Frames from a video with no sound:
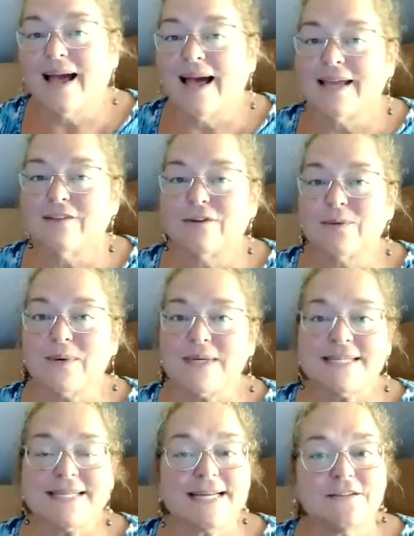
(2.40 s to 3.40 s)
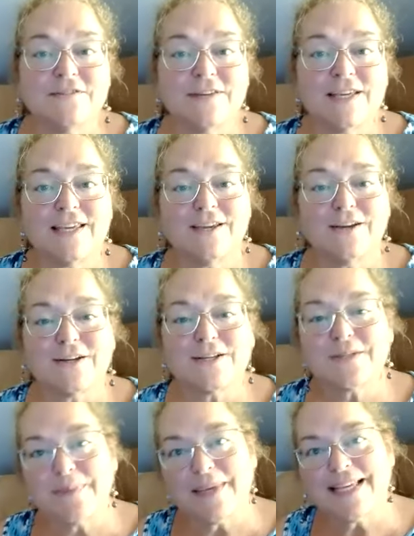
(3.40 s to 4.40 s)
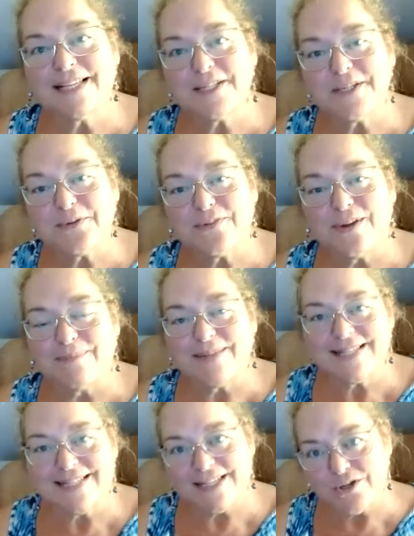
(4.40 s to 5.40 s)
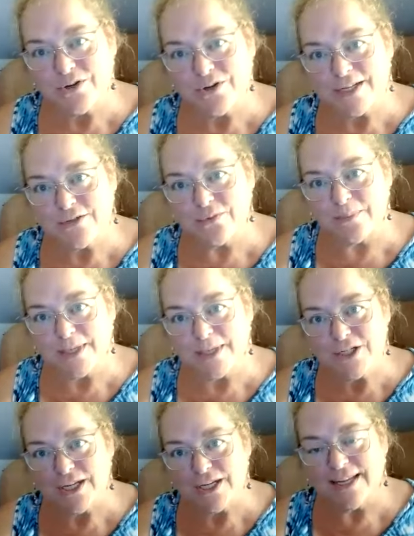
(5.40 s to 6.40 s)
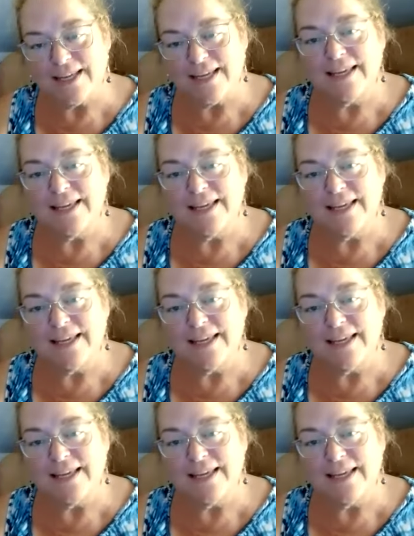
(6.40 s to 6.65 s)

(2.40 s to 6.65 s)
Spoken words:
Hi everyone, Dr. Vicki here, speaking to you from the Seed of Transformation